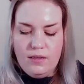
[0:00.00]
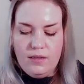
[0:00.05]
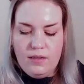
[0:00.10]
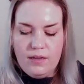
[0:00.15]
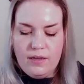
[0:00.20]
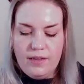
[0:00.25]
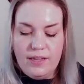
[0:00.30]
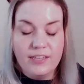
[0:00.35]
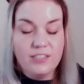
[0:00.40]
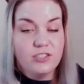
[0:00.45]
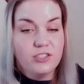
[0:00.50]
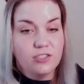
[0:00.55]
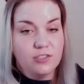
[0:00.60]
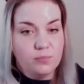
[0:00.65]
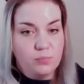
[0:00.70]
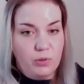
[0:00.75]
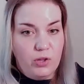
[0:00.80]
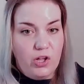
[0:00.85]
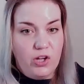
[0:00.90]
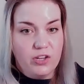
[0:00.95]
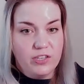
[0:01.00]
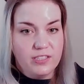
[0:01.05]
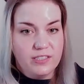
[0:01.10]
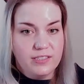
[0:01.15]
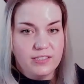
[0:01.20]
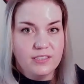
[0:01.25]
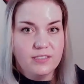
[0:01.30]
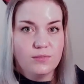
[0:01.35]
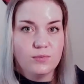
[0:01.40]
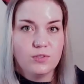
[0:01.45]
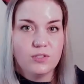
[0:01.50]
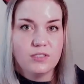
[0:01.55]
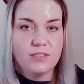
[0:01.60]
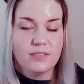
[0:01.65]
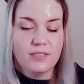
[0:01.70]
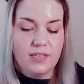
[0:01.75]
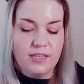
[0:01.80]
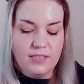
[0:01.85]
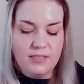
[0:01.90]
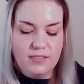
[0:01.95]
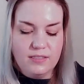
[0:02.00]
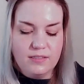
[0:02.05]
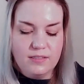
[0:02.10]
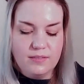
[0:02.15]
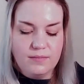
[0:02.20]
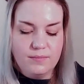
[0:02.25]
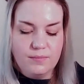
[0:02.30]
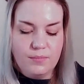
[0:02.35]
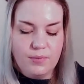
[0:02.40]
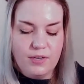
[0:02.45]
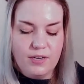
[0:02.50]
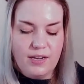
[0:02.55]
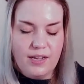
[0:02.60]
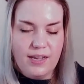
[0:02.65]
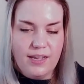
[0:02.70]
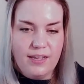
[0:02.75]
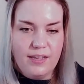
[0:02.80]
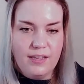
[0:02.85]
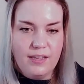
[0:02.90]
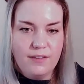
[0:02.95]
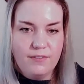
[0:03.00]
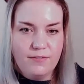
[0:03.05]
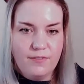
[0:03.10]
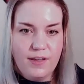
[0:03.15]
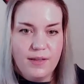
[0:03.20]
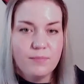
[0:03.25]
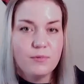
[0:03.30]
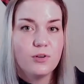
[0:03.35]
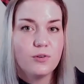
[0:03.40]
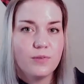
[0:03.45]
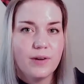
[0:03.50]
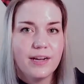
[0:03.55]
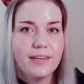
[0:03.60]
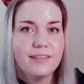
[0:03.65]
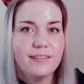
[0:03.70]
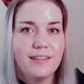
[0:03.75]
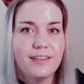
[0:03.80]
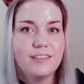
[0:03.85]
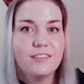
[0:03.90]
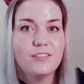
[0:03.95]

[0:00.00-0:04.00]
And she's blonde in this, which is nice. But if I'm correct, that's